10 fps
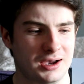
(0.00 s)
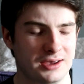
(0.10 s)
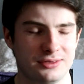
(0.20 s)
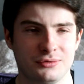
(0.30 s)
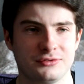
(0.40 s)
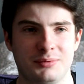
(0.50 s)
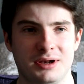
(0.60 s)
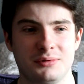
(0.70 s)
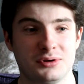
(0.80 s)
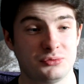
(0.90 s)
I thought
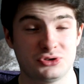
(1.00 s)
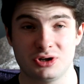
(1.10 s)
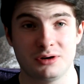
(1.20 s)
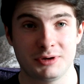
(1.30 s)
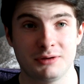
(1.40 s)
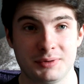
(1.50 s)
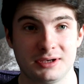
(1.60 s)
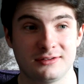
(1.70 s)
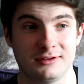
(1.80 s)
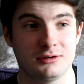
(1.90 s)
Spider-Man would try and be a
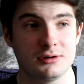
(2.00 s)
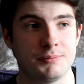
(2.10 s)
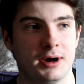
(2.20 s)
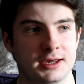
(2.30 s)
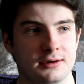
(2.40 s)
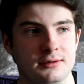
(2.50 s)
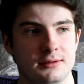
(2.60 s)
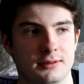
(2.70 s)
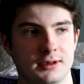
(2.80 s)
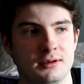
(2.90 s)
big secret, but I
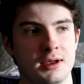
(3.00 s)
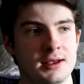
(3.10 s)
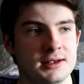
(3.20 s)
couldn't think,